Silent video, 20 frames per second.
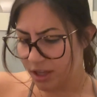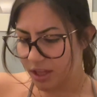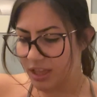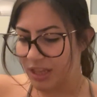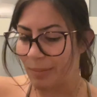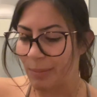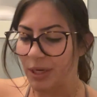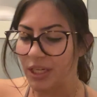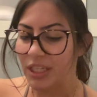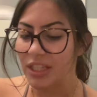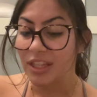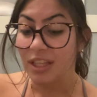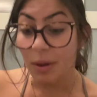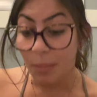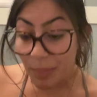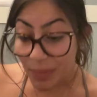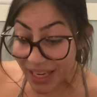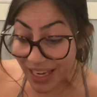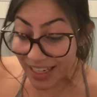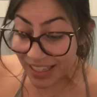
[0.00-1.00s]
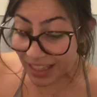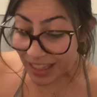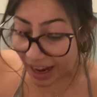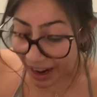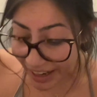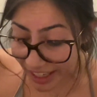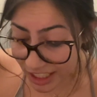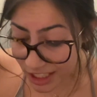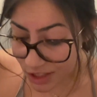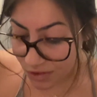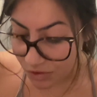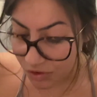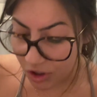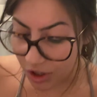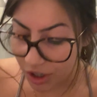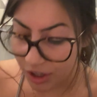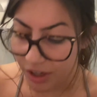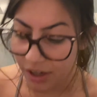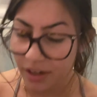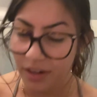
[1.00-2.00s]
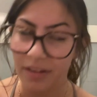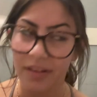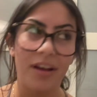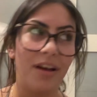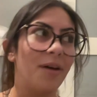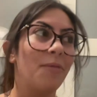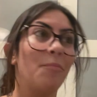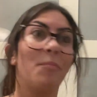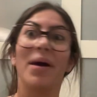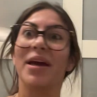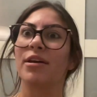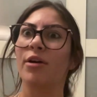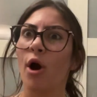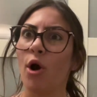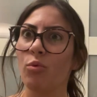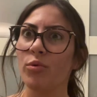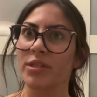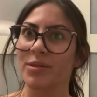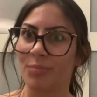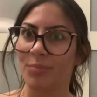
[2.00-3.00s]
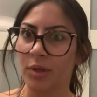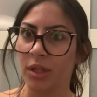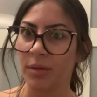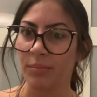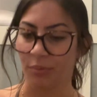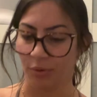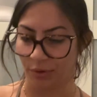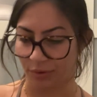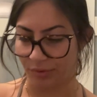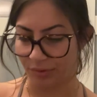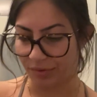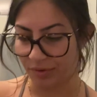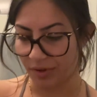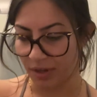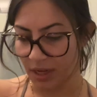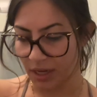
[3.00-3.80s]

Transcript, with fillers: The Nemean lion's fur! My coat was bulletproof.